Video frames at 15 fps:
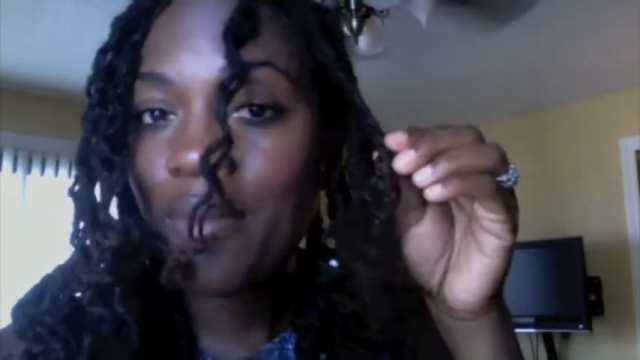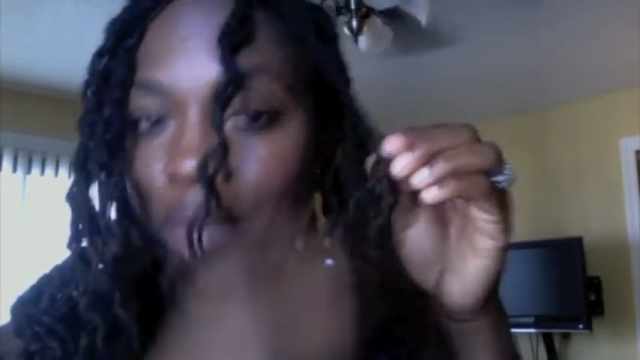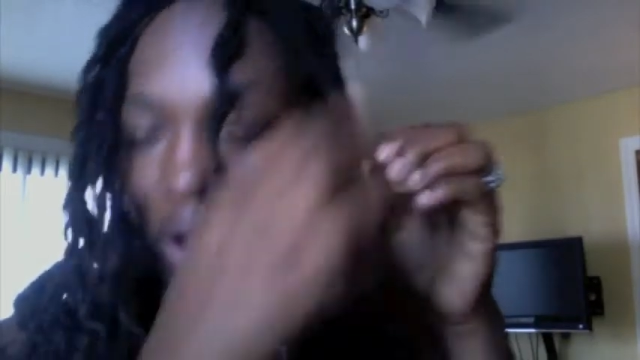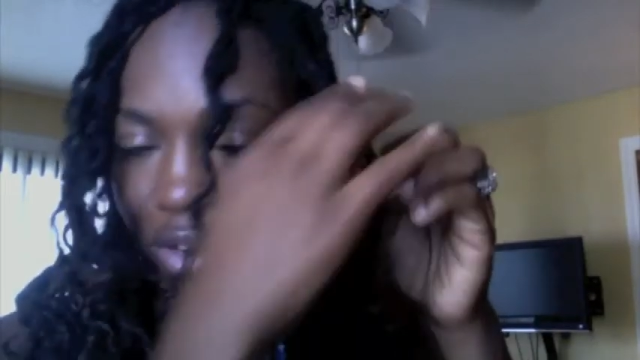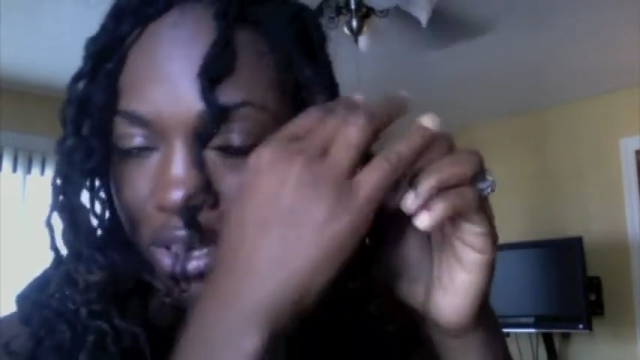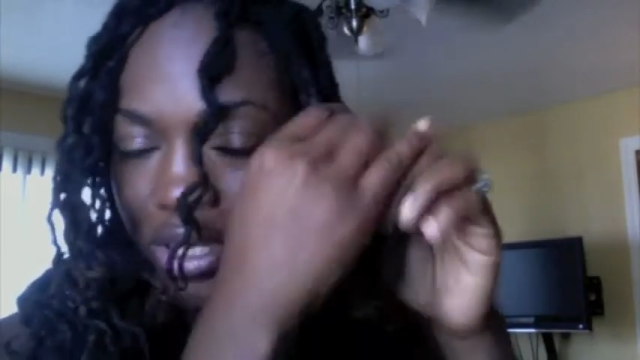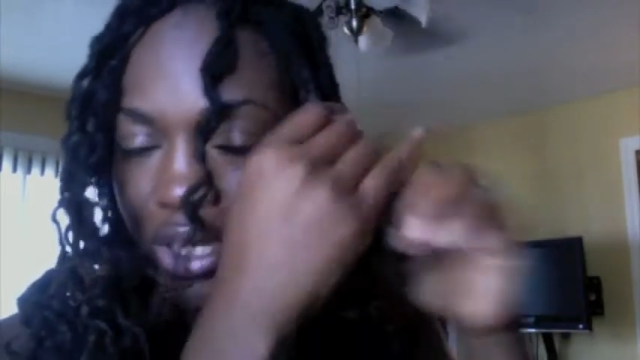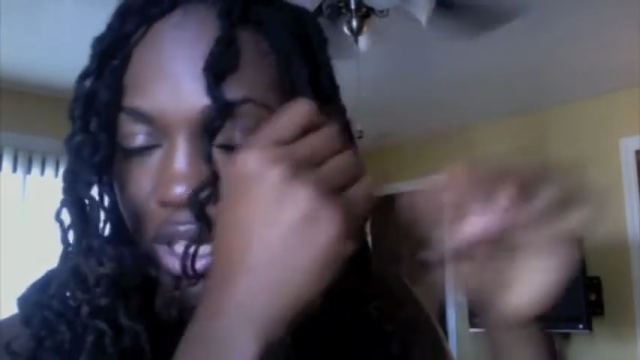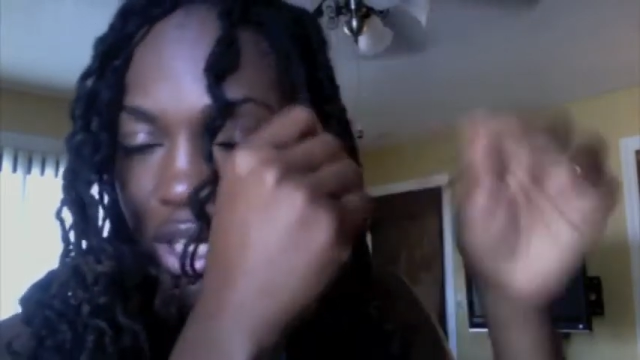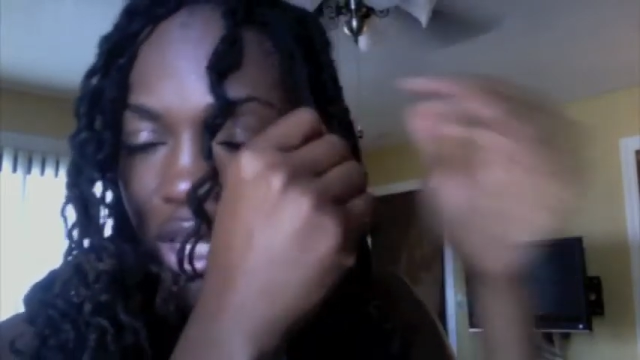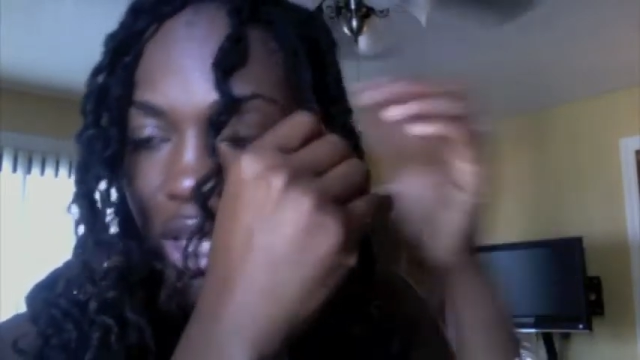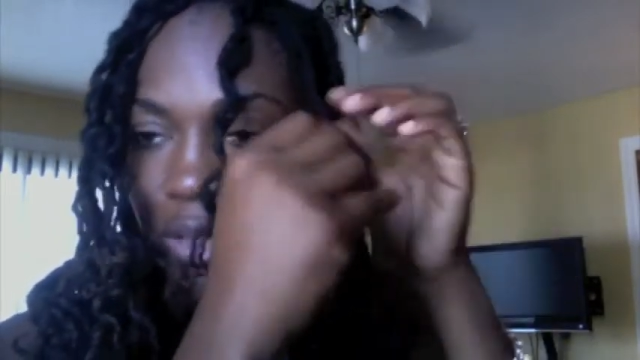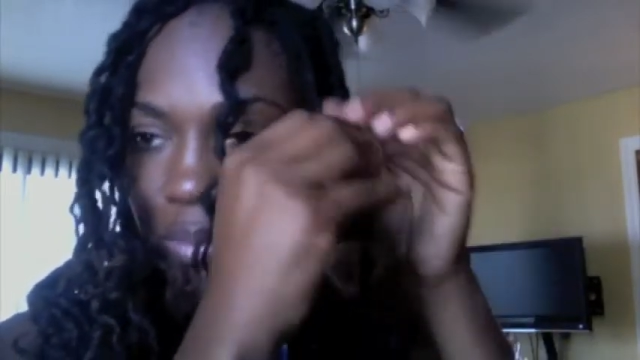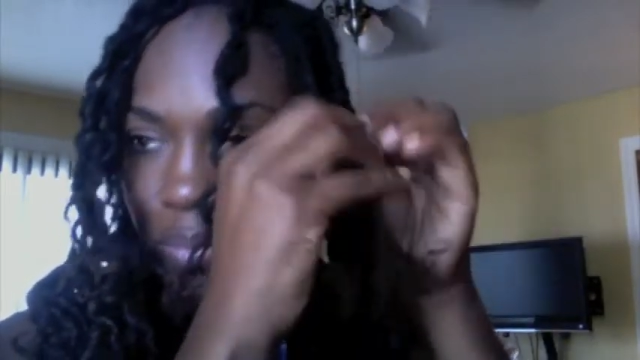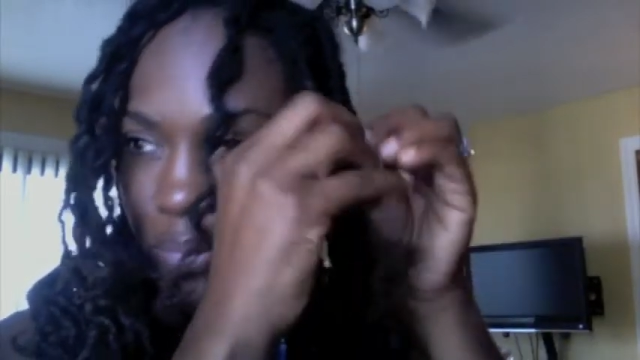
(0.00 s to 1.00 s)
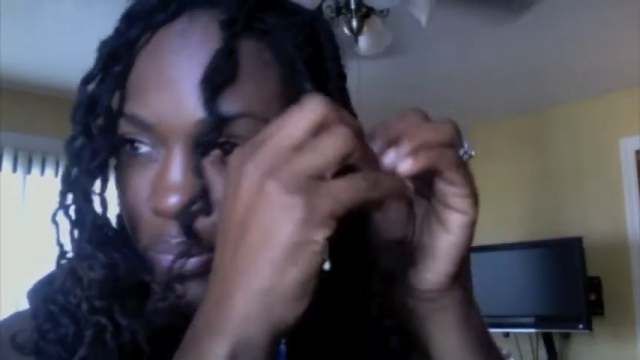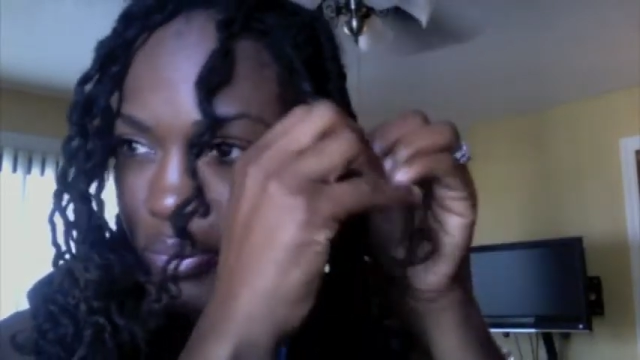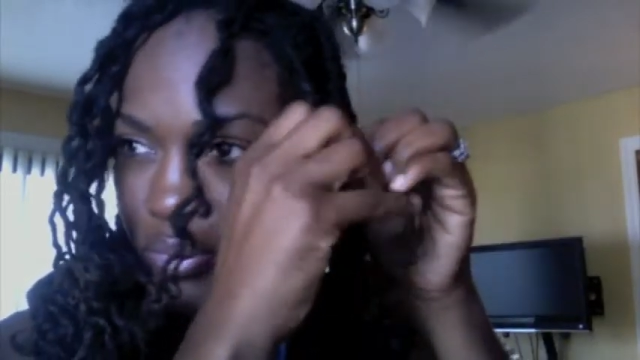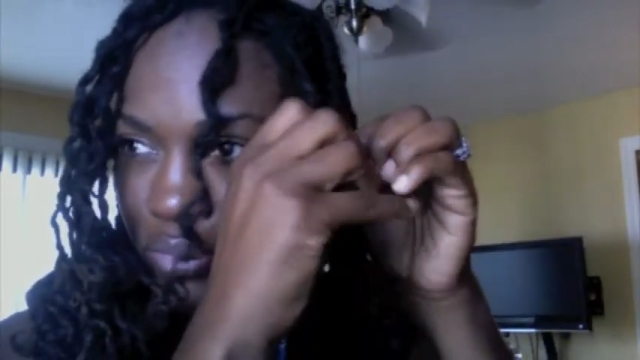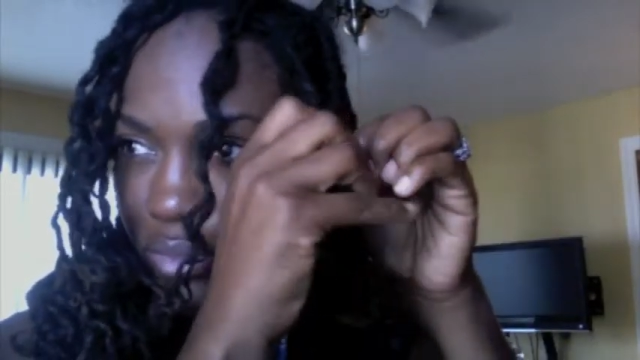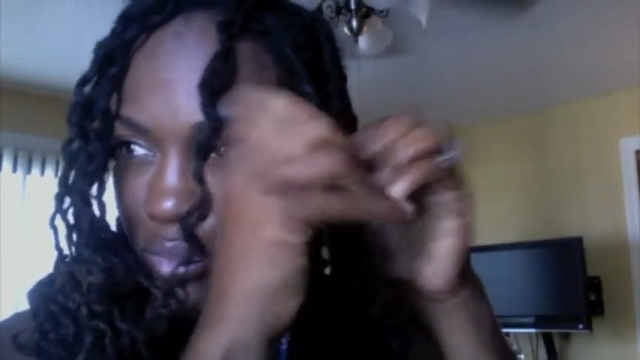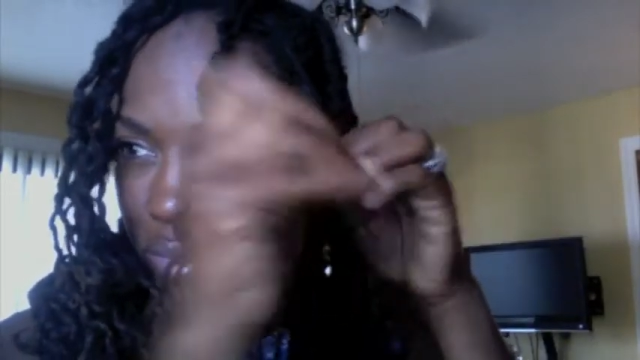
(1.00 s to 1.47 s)
personally,
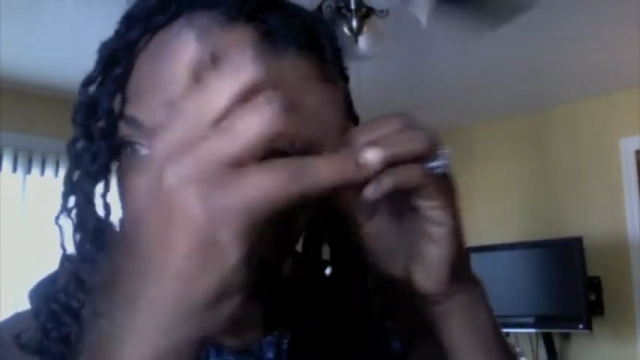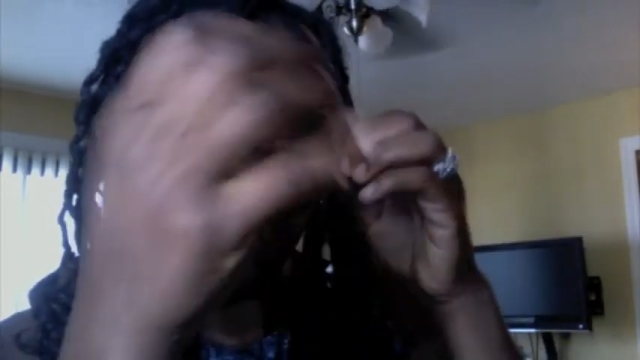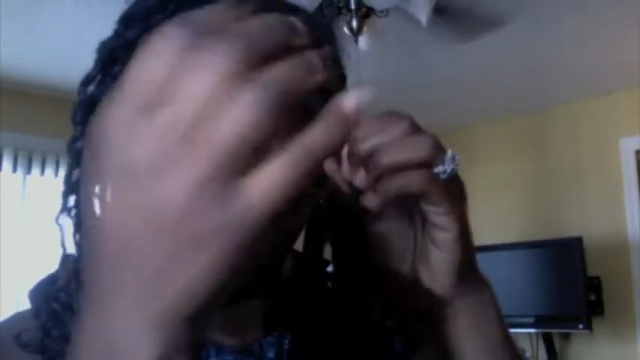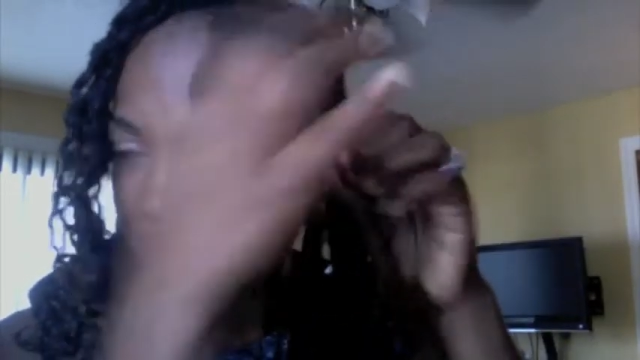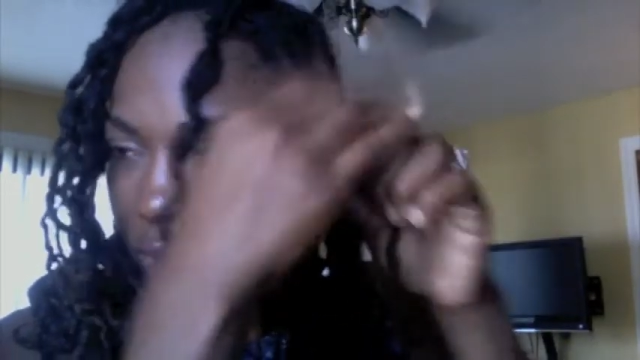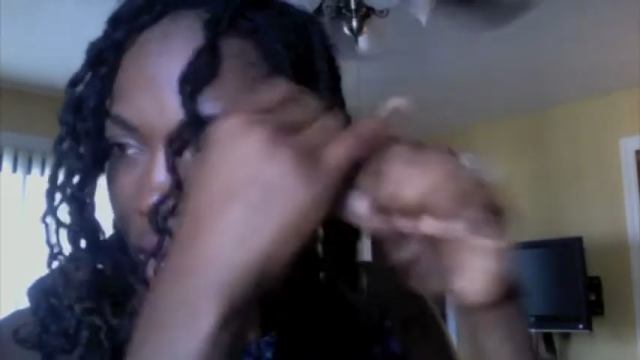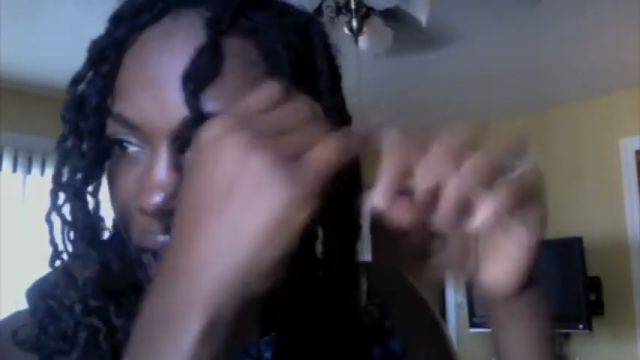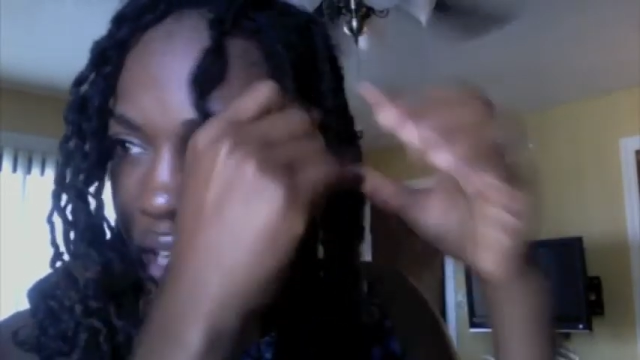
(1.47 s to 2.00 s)
I